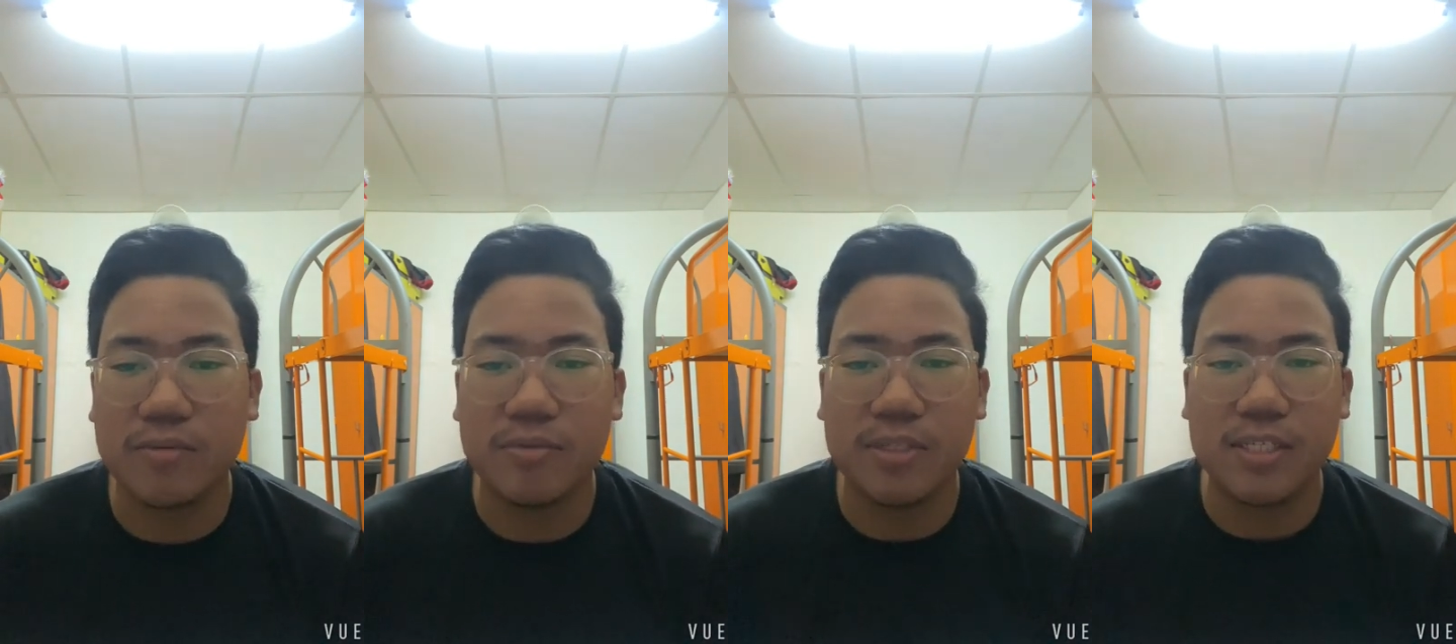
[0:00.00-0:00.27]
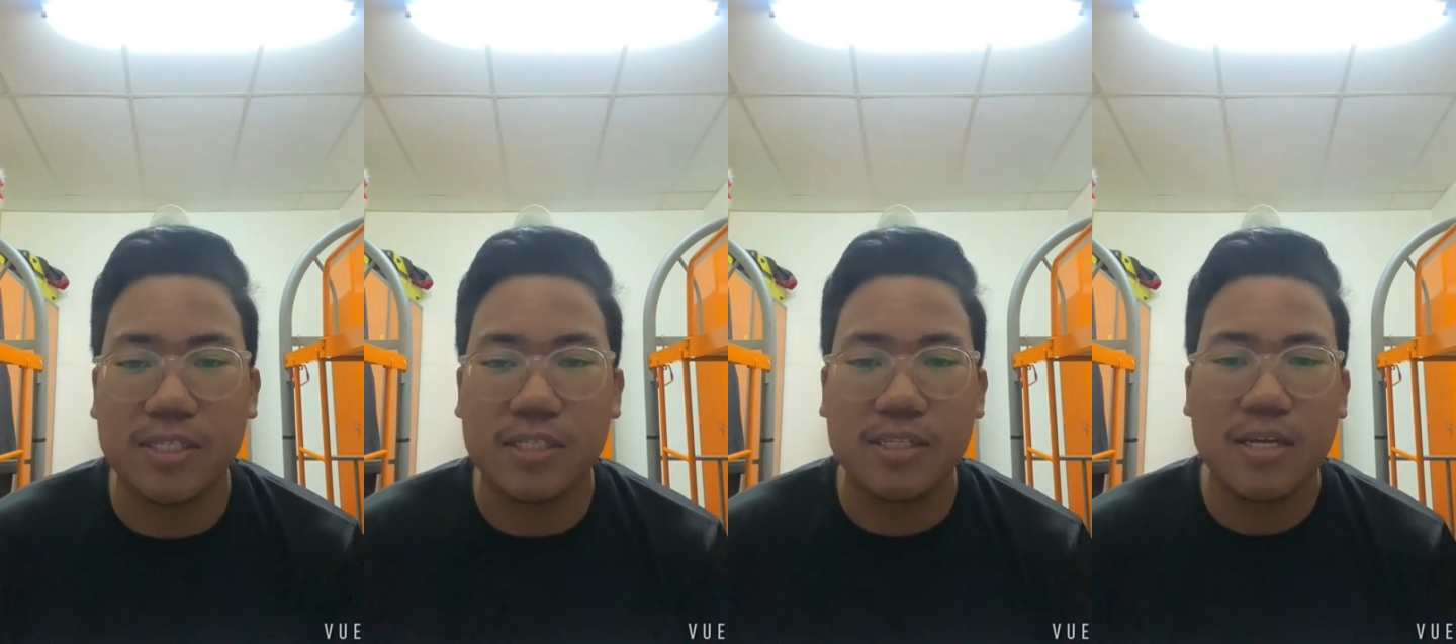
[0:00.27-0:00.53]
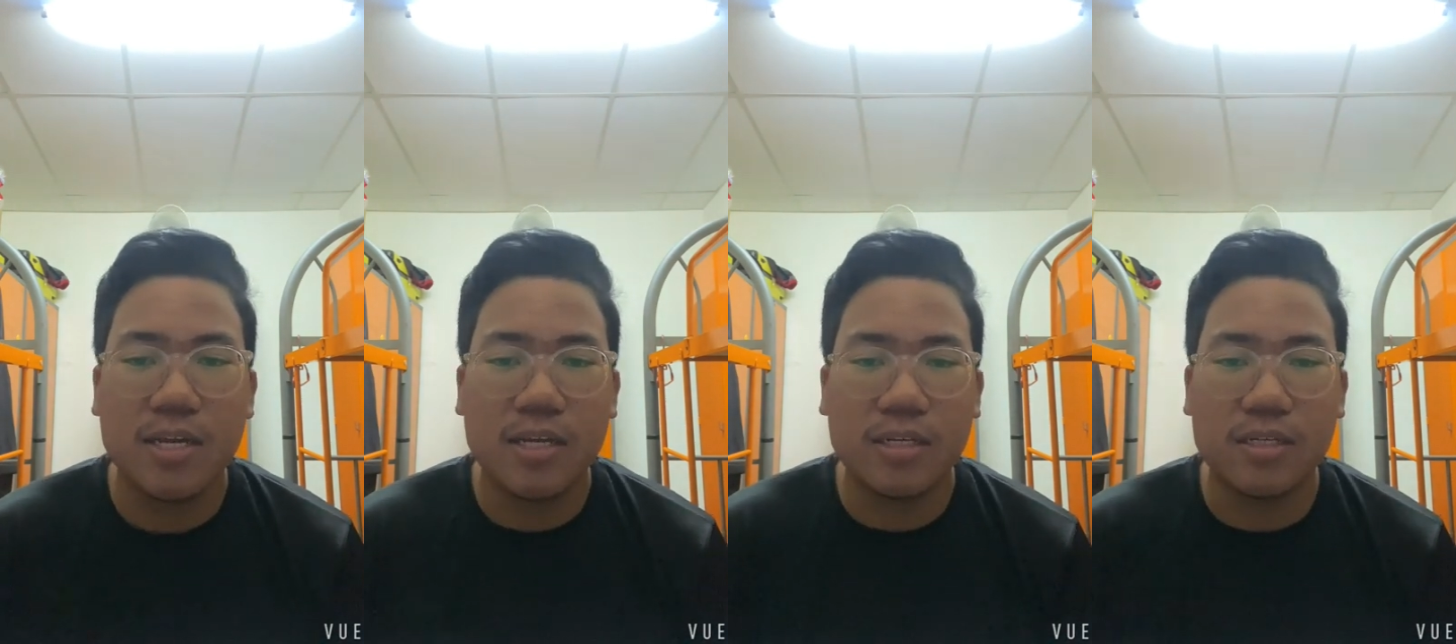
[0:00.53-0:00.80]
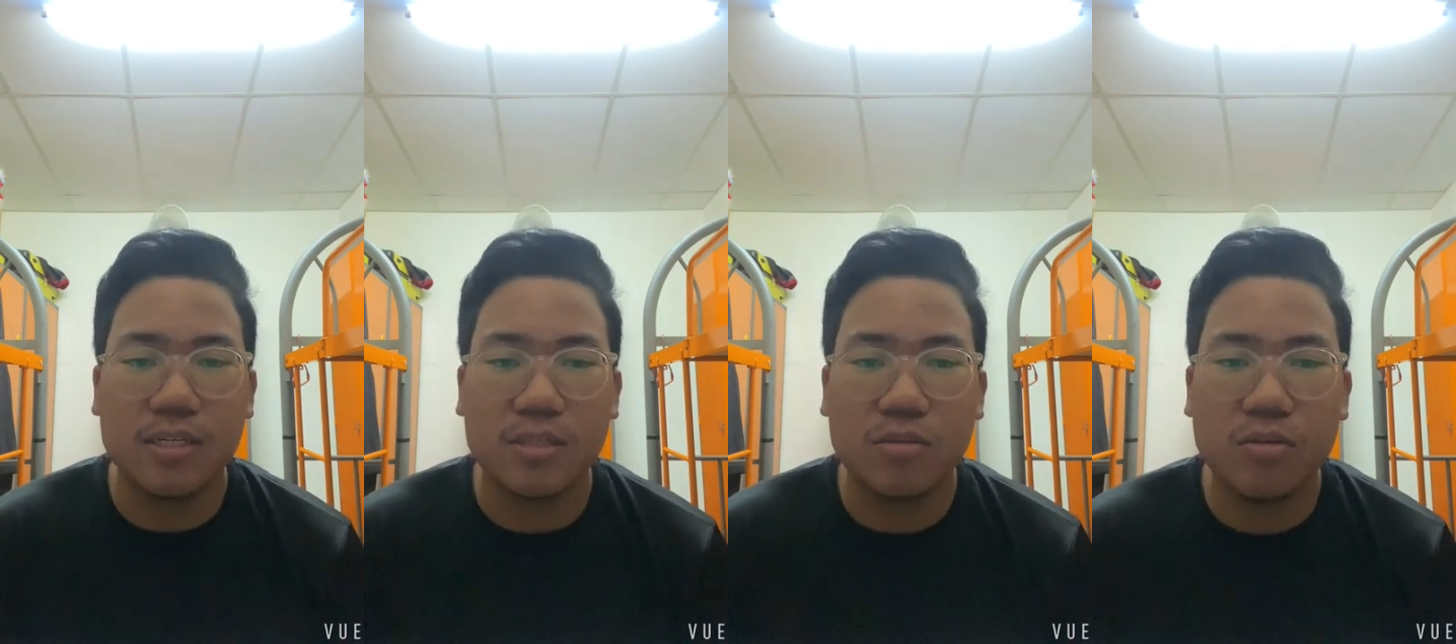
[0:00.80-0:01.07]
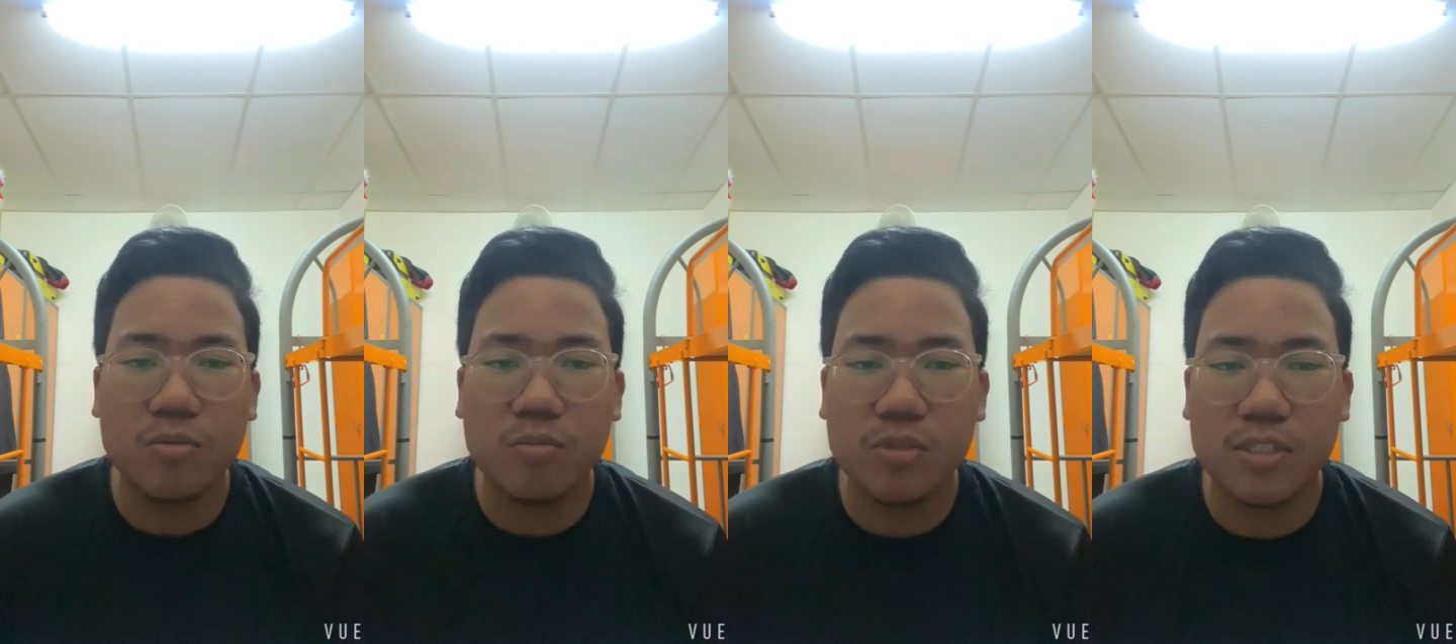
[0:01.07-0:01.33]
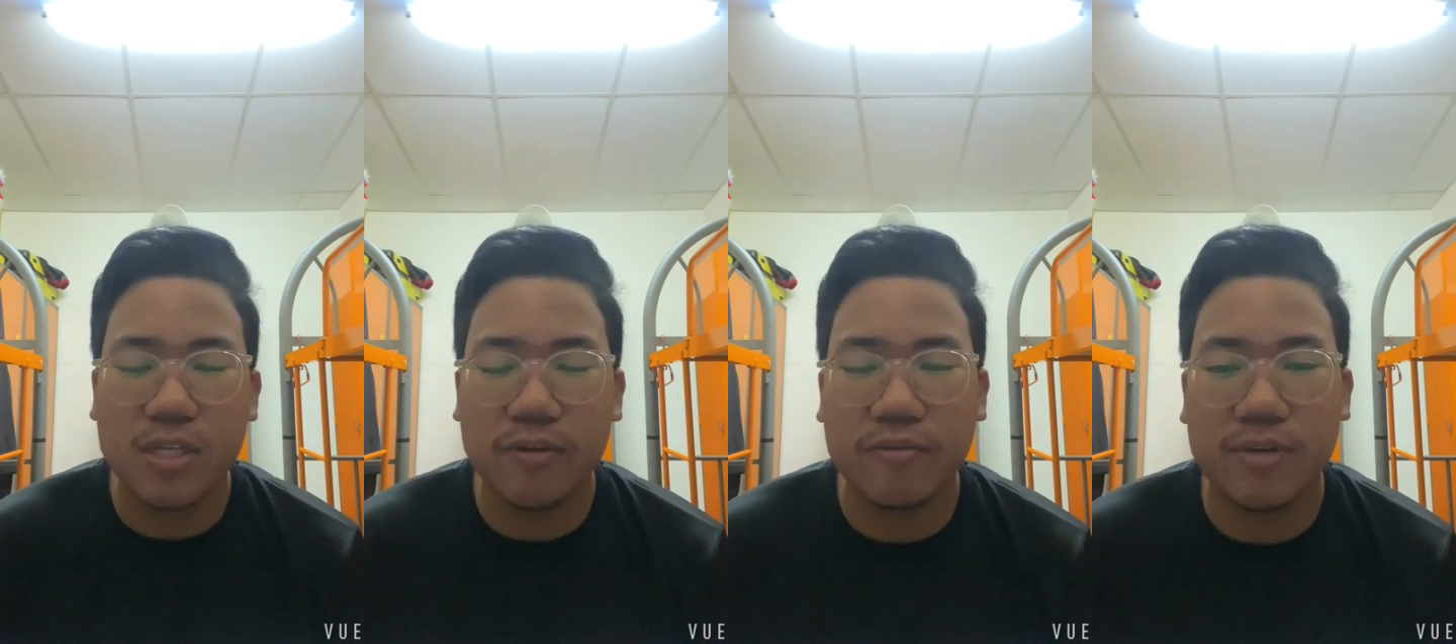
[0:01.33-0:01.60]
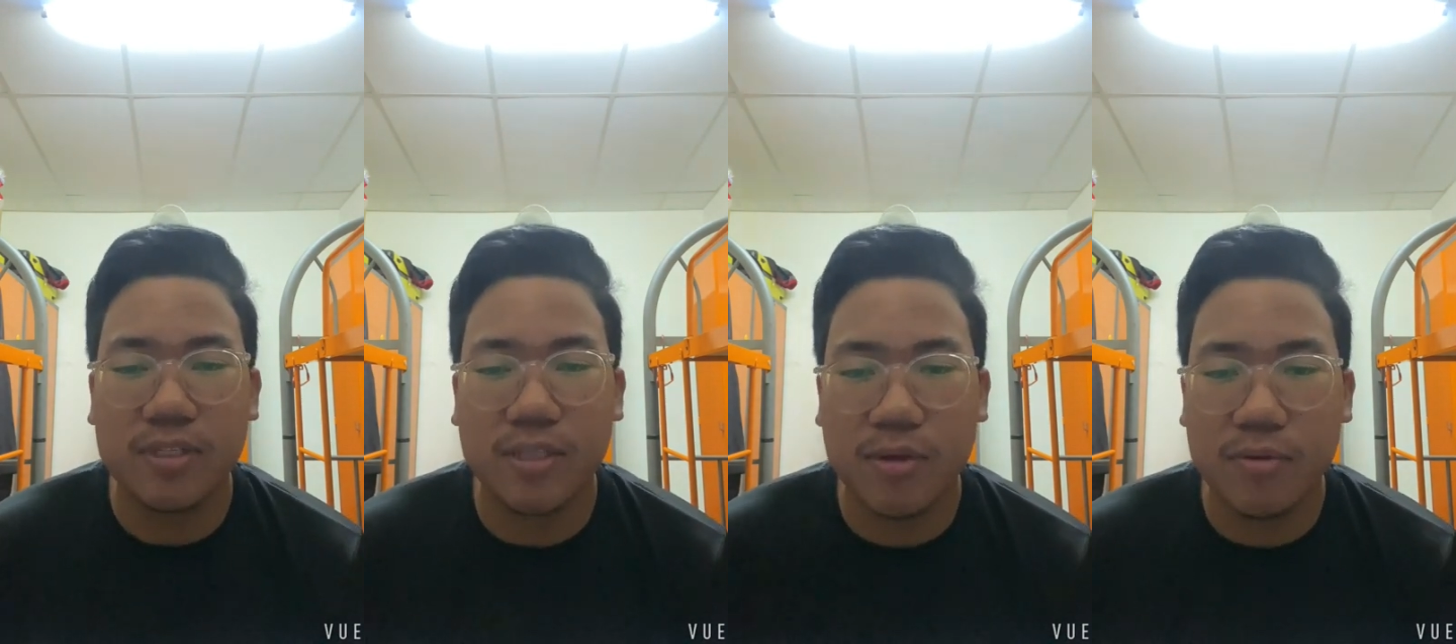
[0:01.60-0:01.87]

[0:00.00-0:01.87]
which is the Tun Mustafa